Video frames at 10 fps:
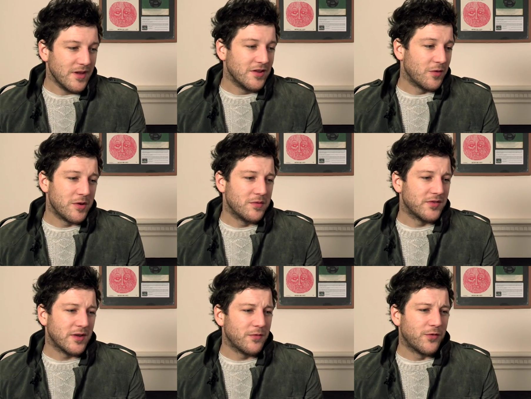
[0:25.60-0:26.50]
You know, people
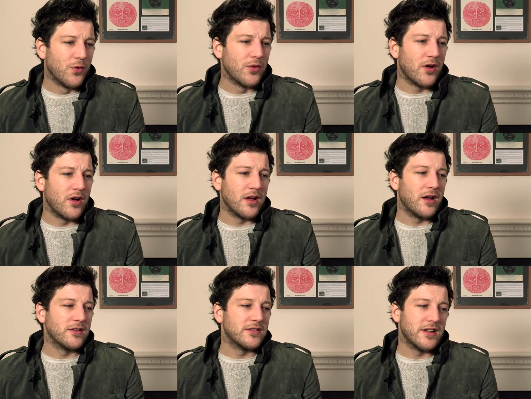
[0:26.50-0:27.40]
have said before that
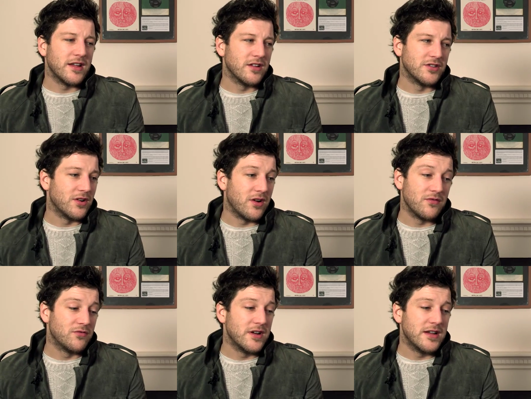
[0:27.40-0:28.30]
I slate the show. I
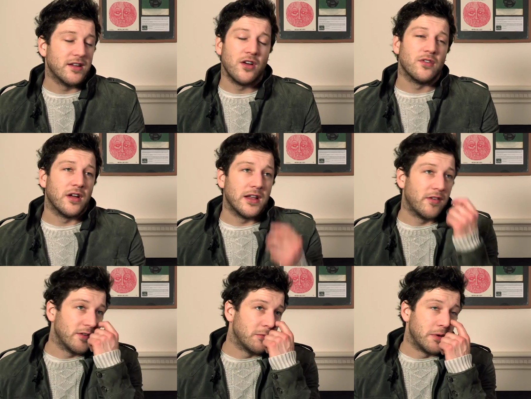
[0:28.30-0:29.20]
really don't. I
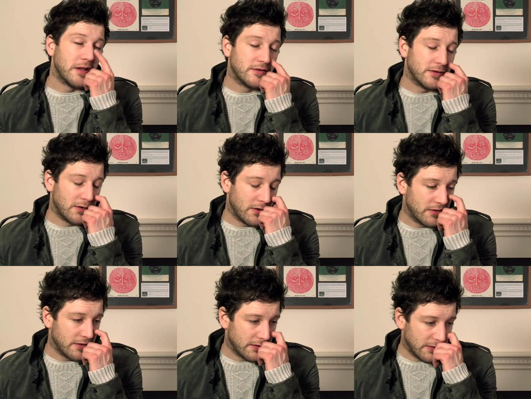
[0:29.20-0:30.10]
love it to bits, you know. I
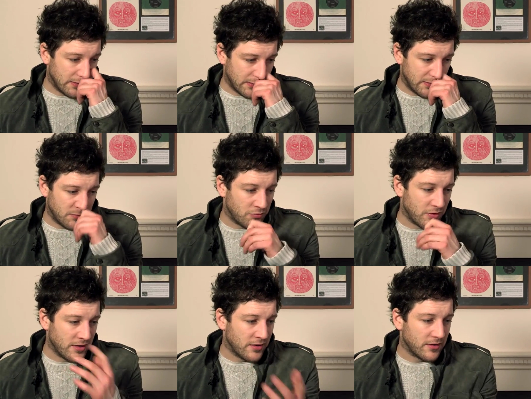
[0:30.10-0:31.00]
think it's
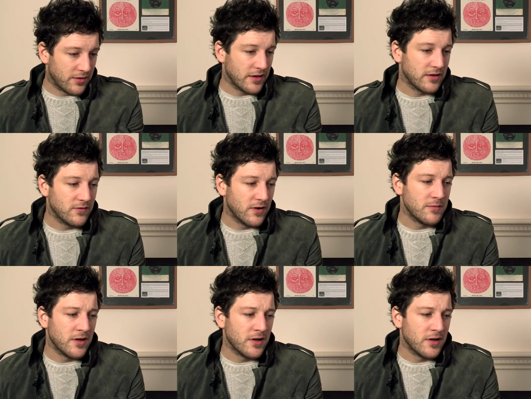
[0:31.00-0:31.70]
brilliant and thank you very